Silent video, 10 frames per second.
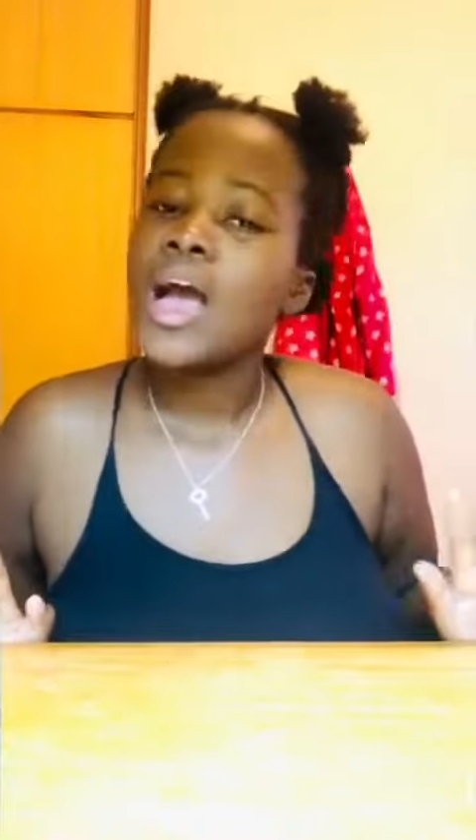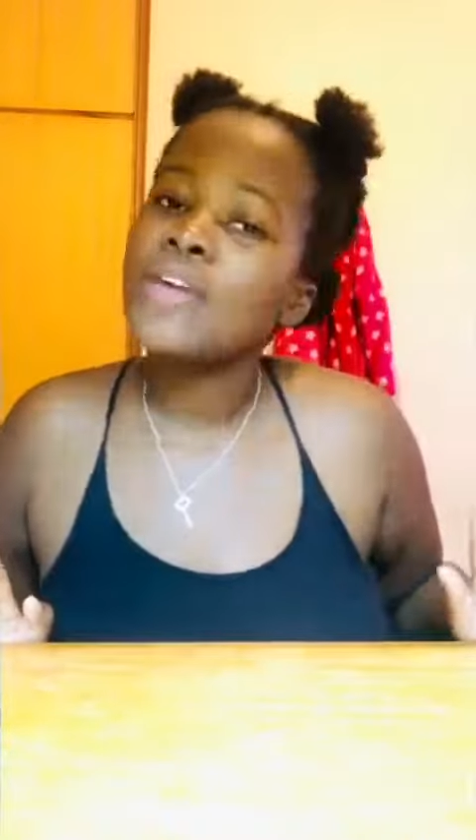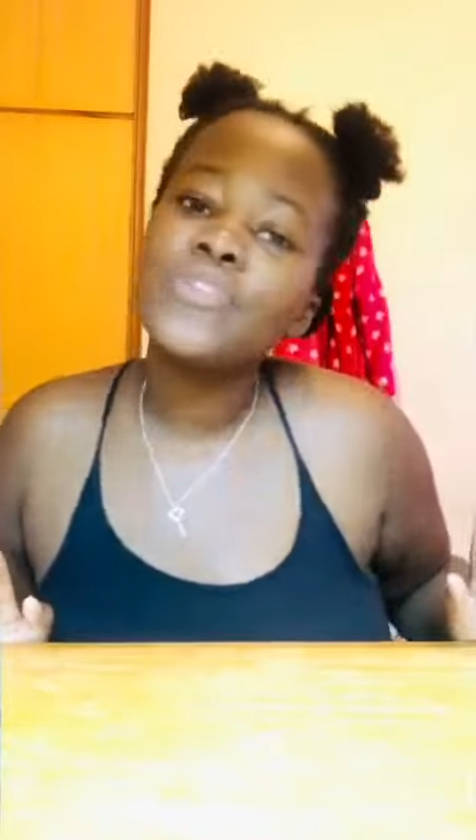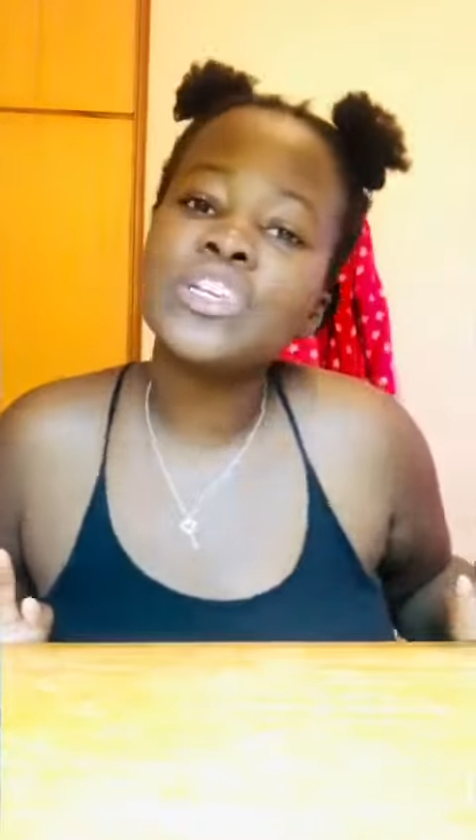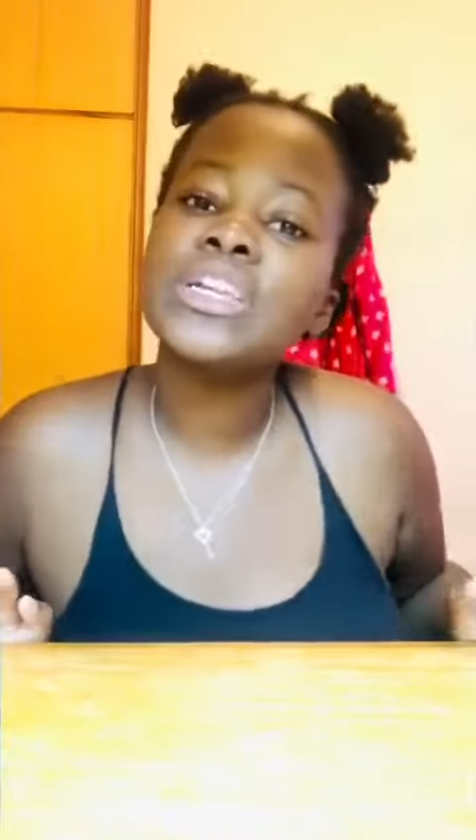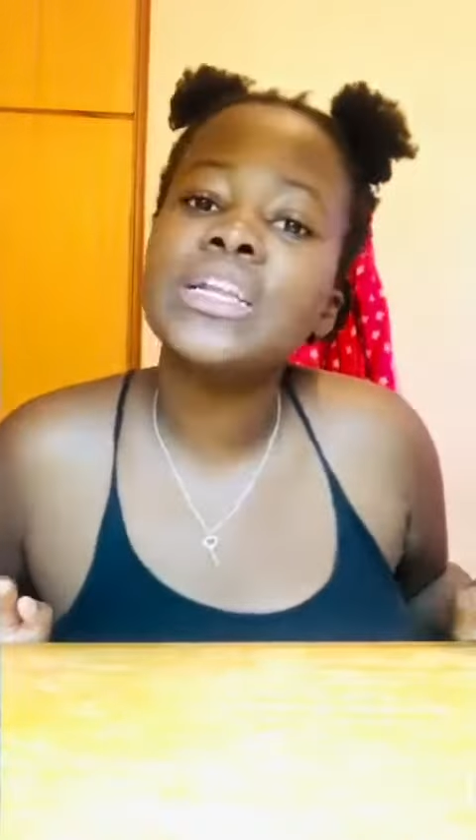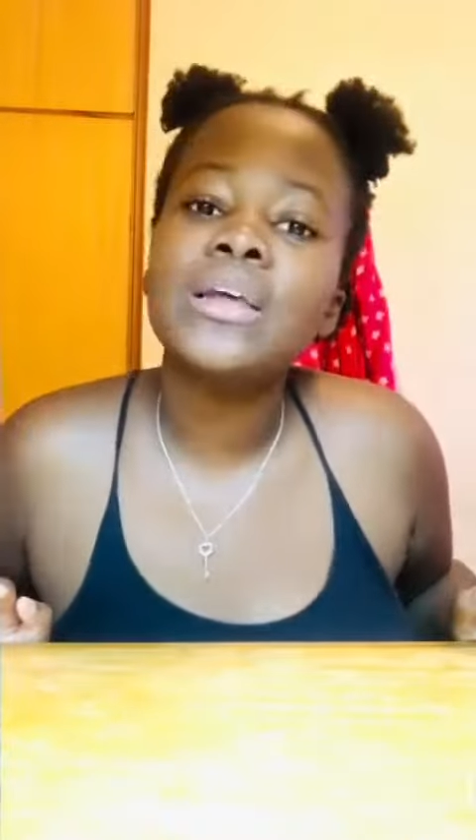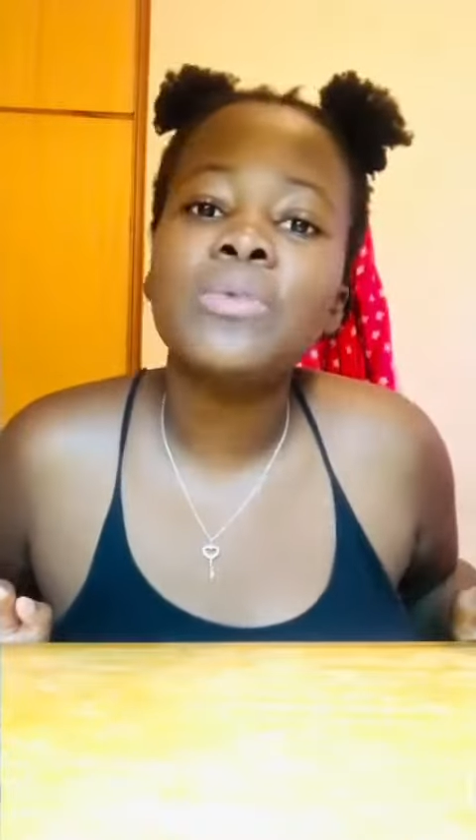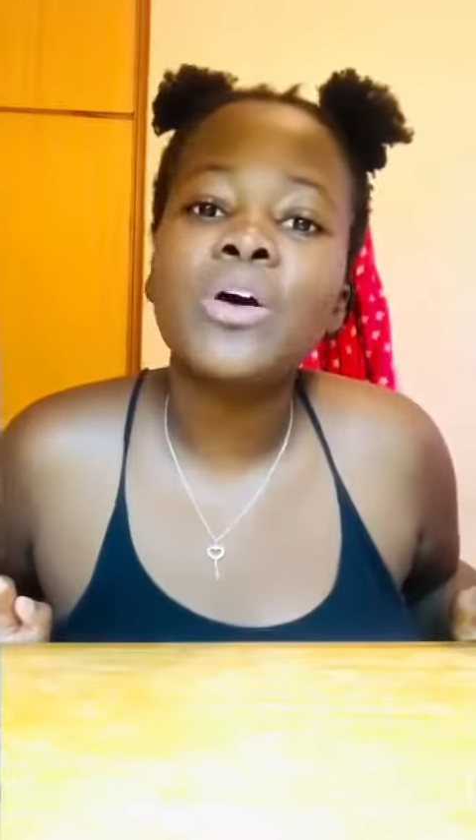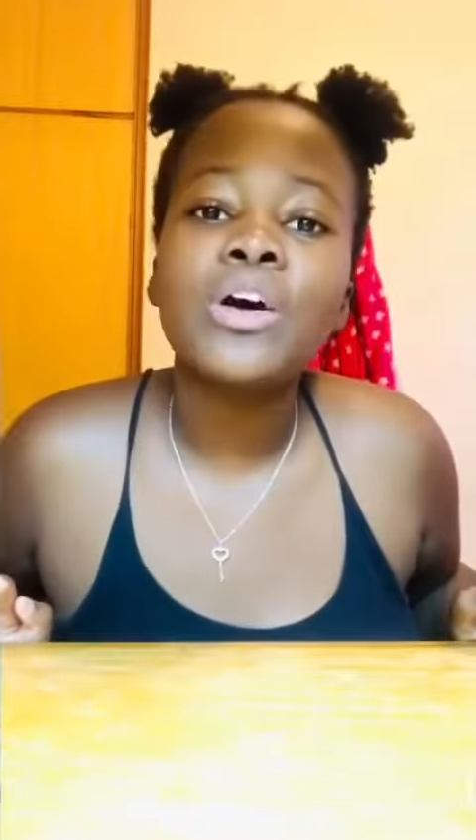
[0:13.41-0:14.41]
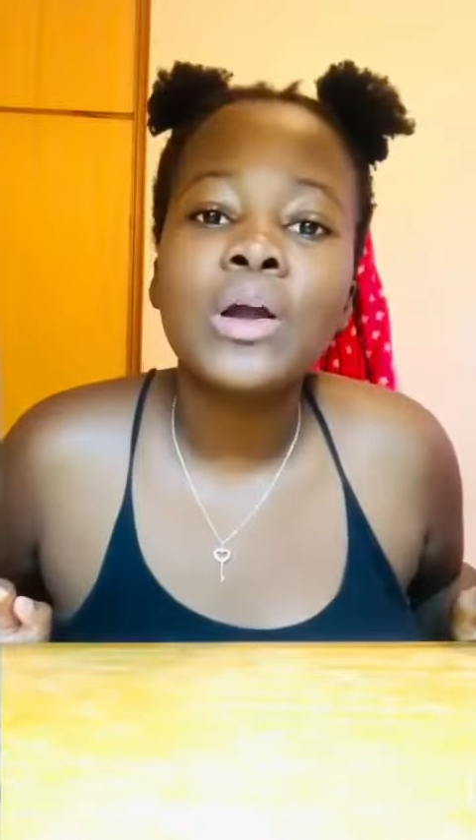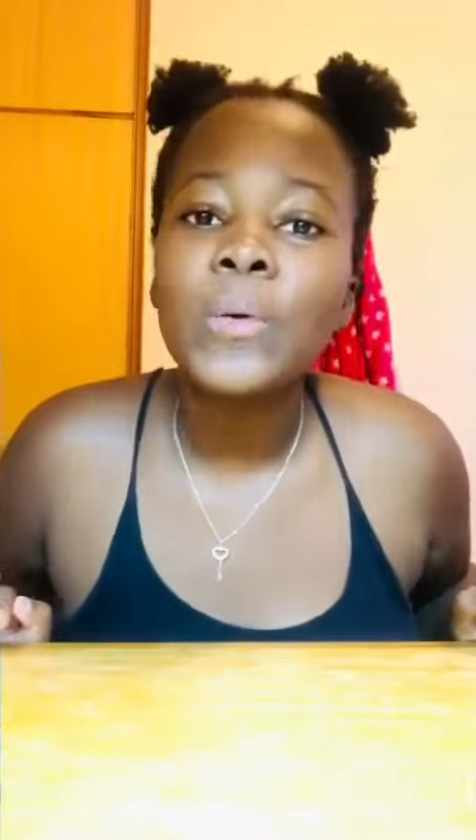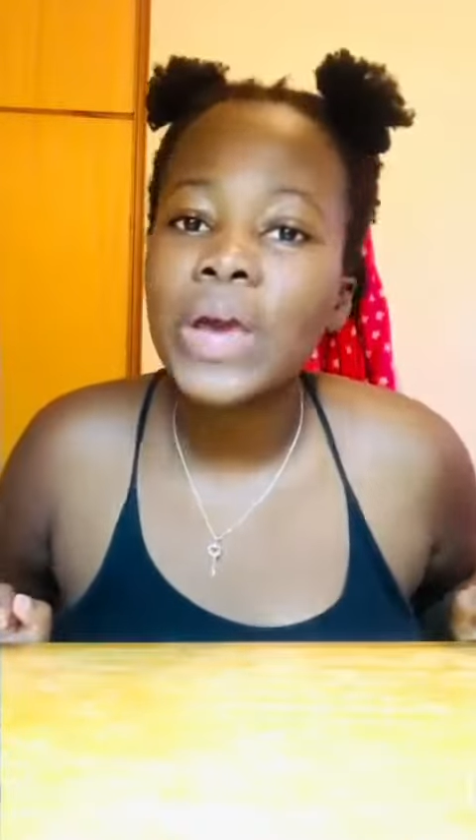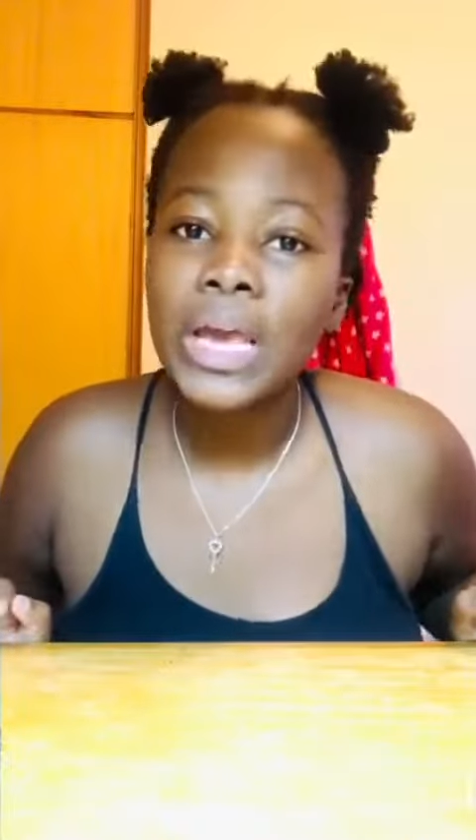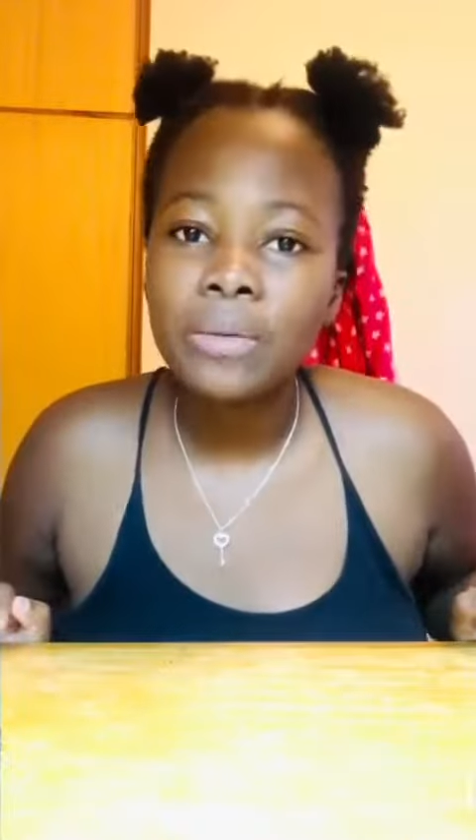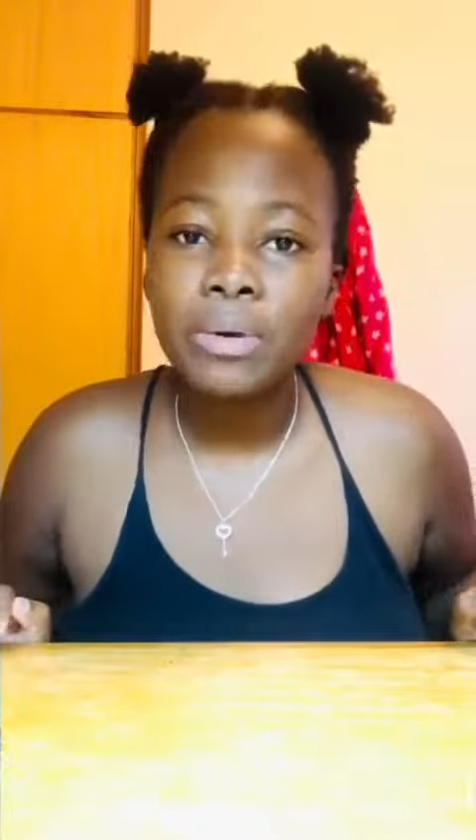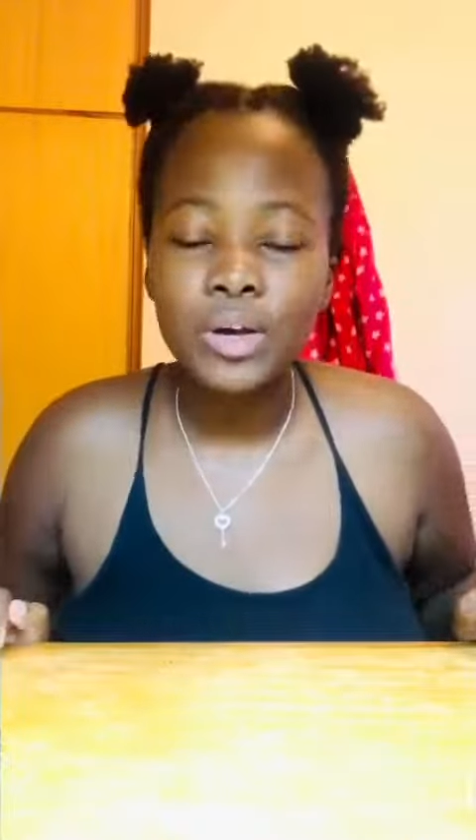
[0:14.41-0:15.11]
Unfortunately, I'm not gonna wait